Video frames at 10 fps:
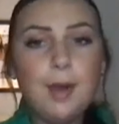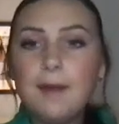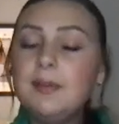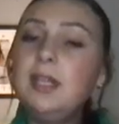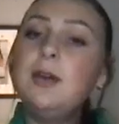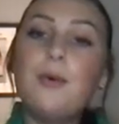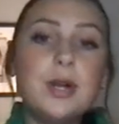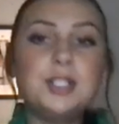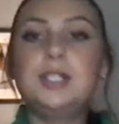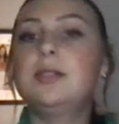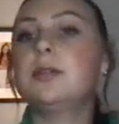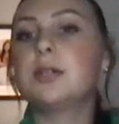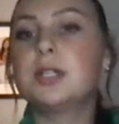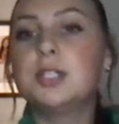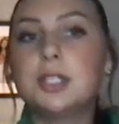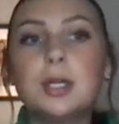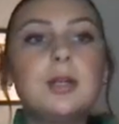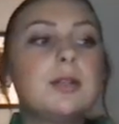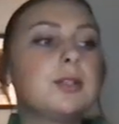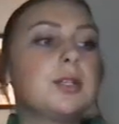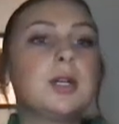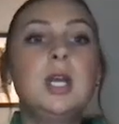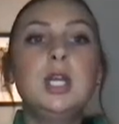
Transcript: have any questions or concerns or